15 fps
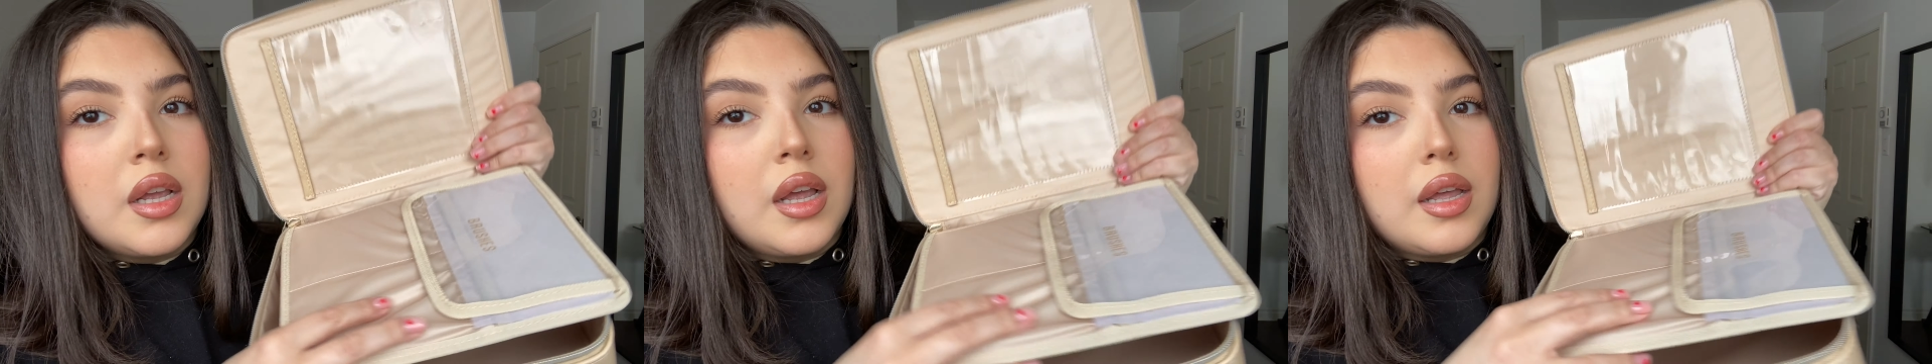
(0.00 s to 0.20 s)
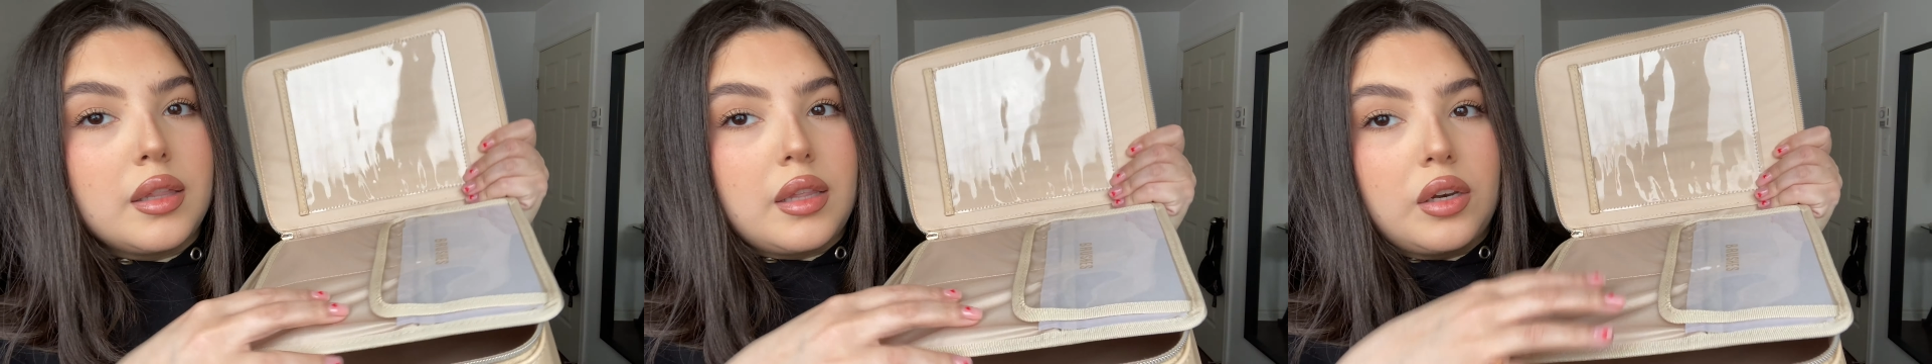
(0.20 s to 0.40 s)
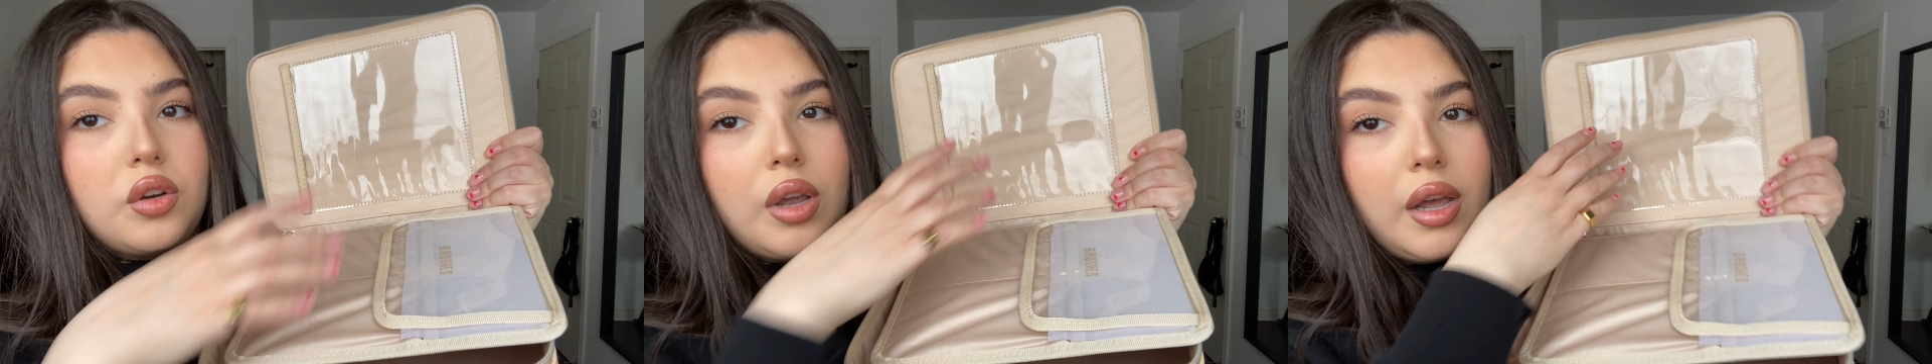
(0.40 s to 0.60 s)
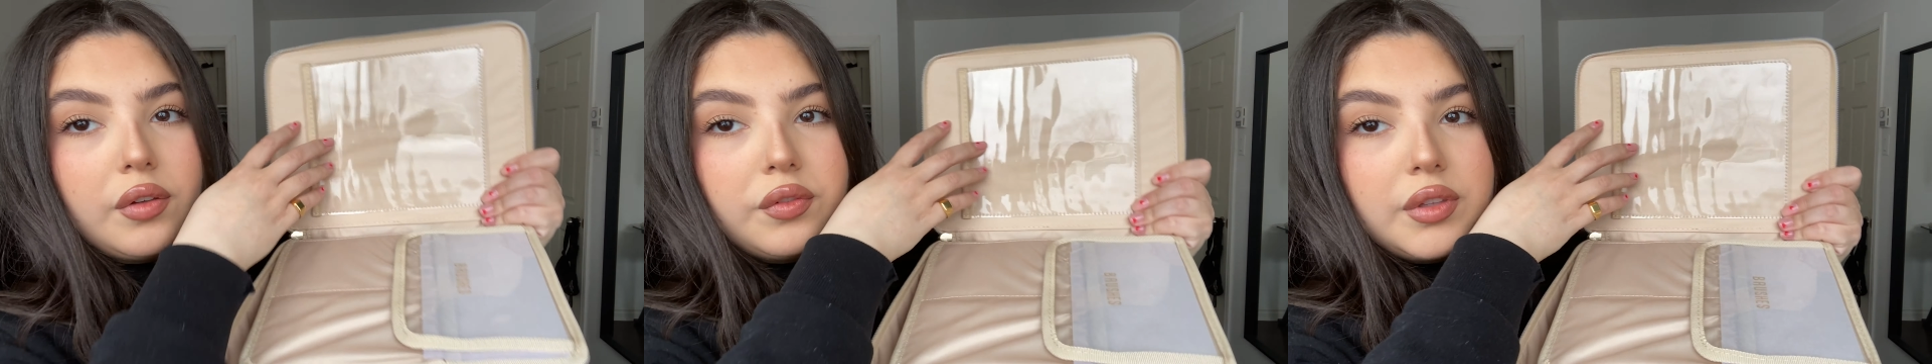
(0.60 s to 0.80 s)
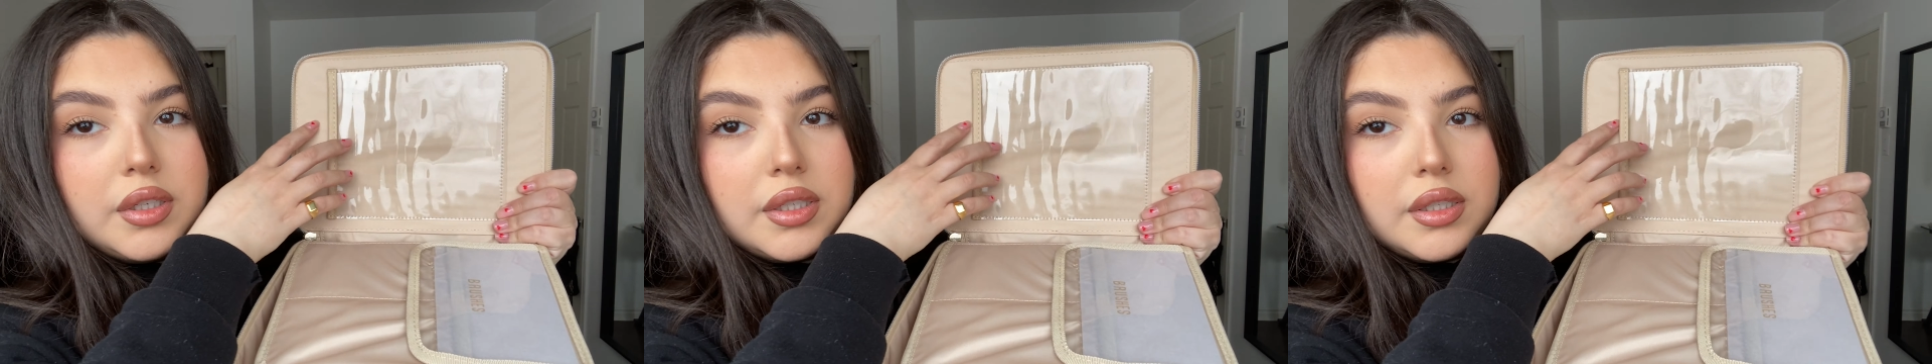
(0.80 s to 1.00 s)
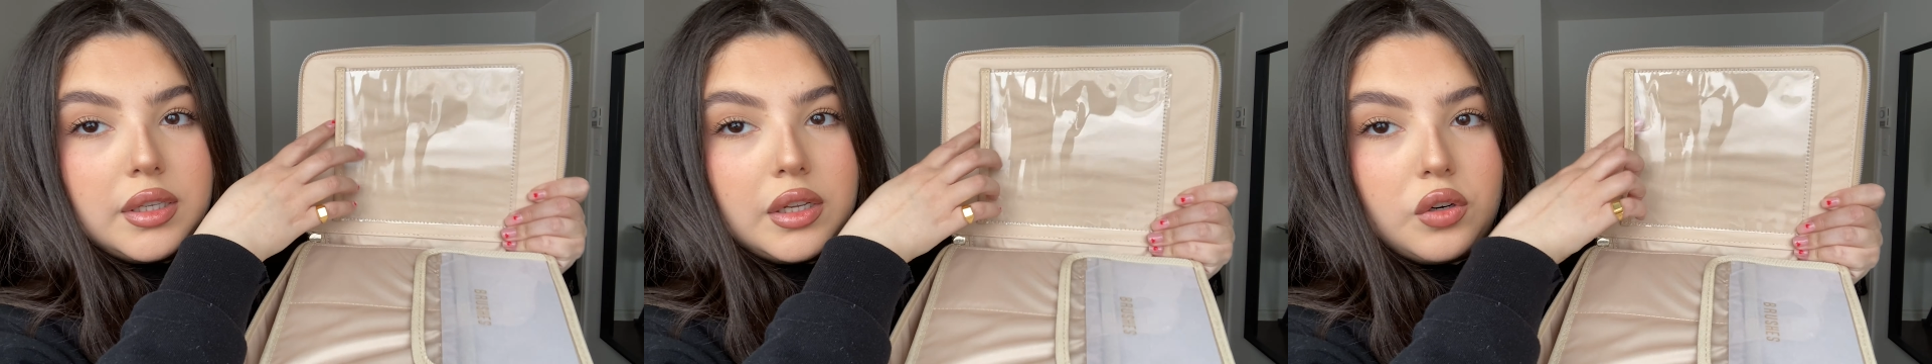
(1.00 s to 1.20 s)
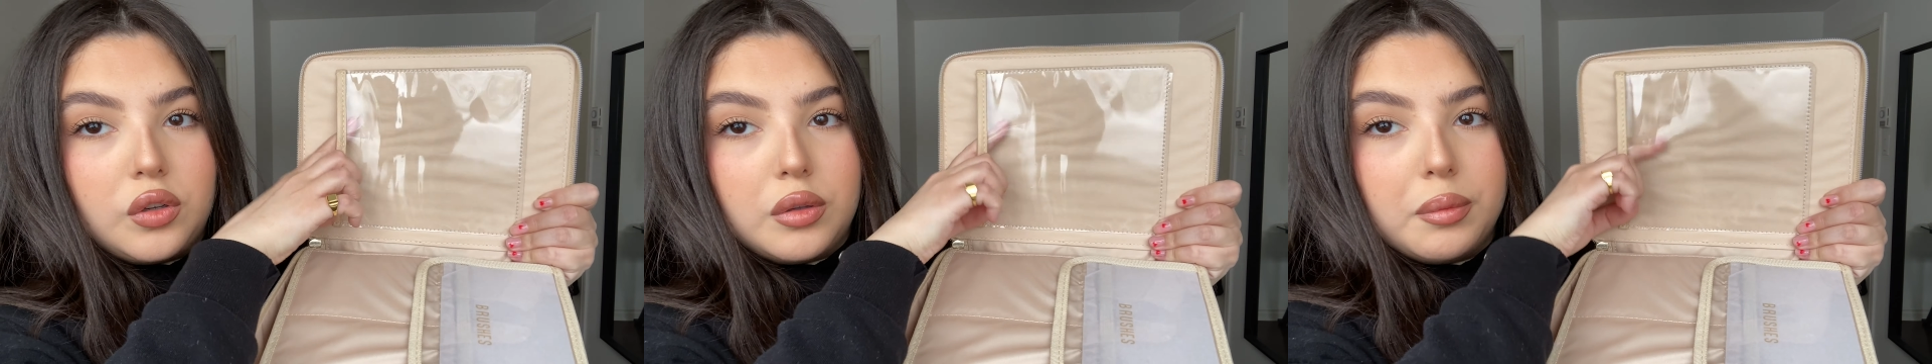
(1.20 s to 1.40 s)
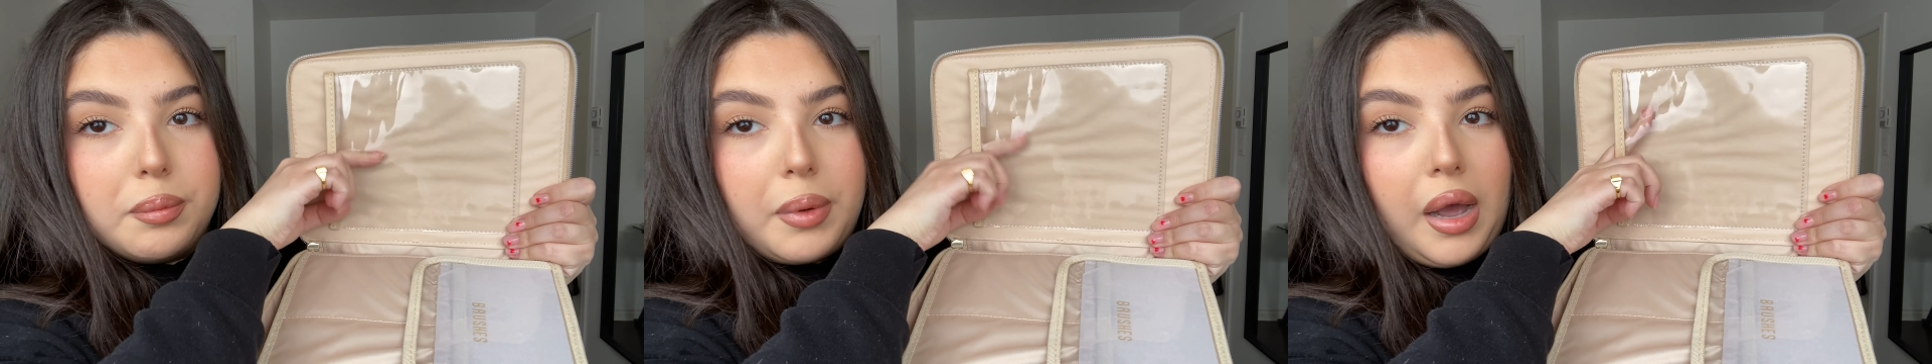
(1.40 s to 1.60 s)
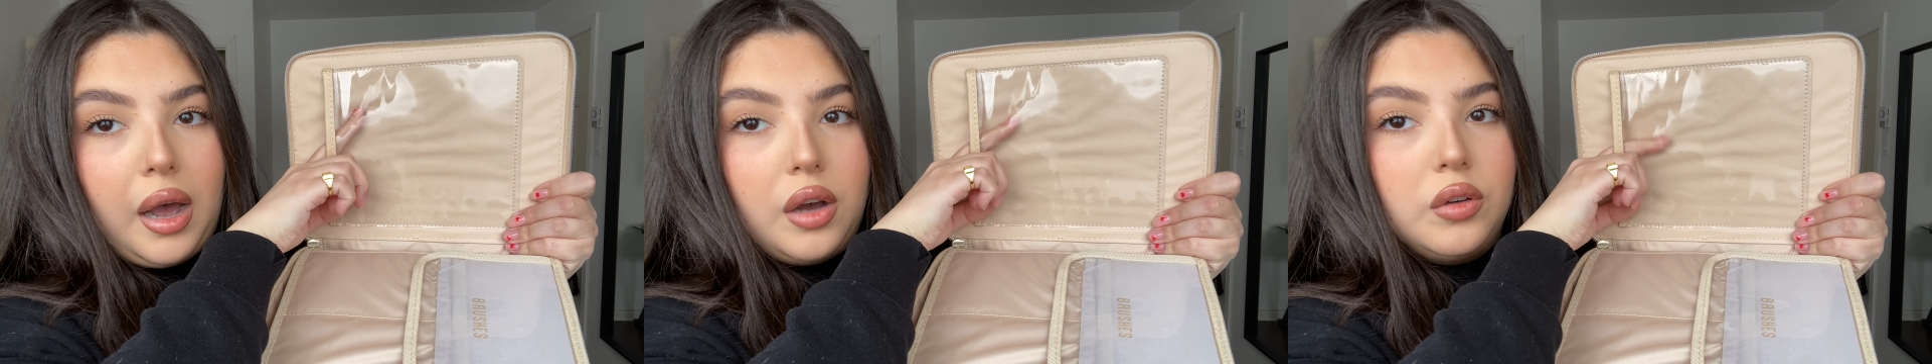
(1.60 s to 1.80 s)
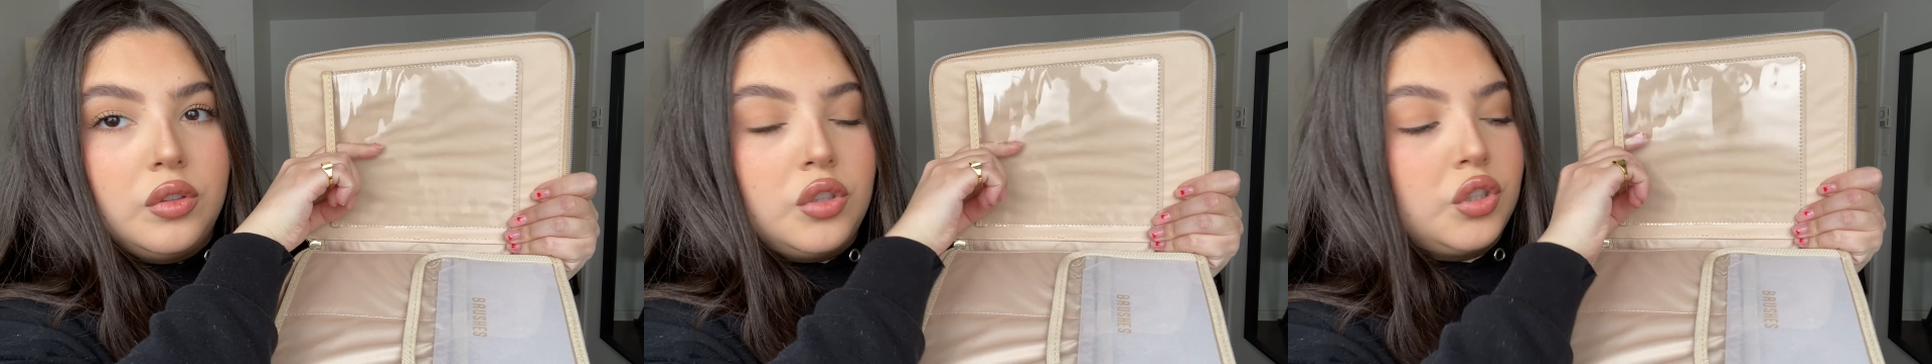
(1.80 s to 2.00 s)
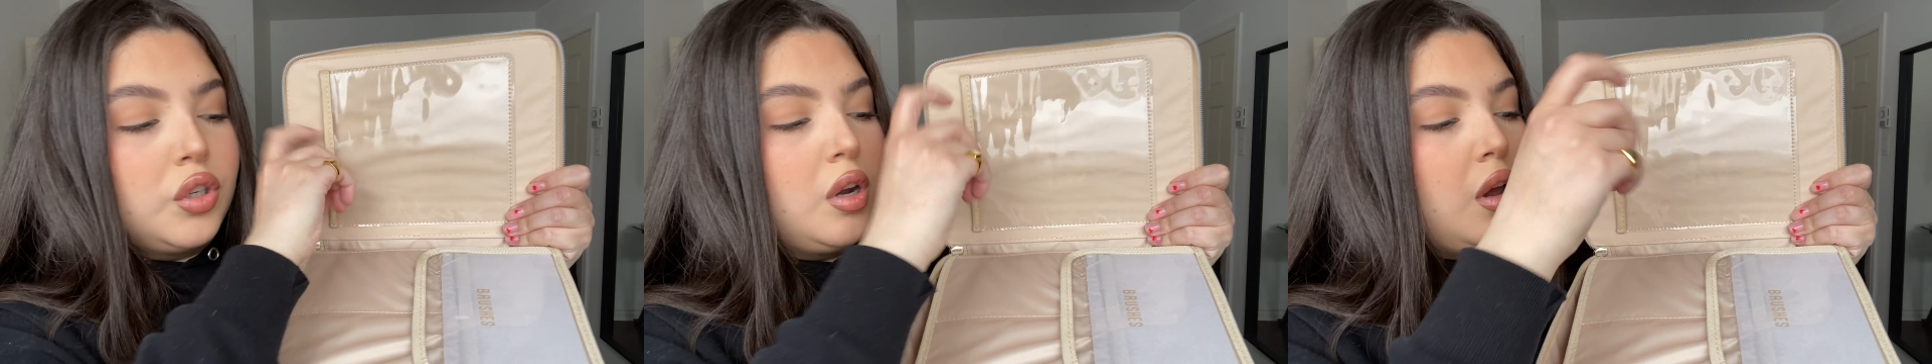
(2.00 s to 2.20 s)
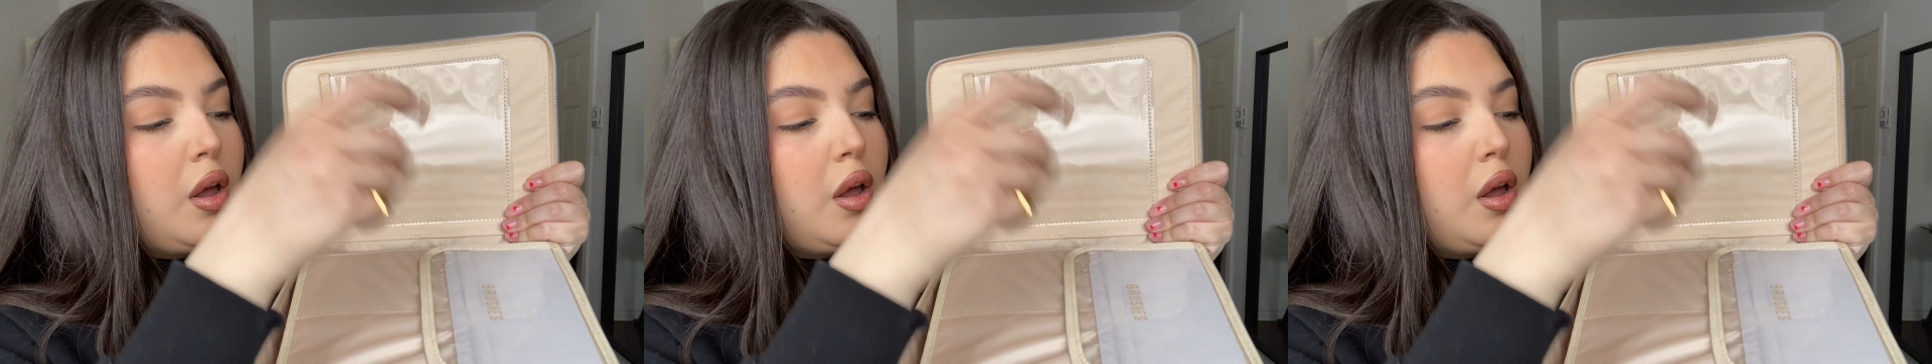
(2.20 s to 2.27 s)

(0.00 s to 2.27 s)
And then you have this little pouch.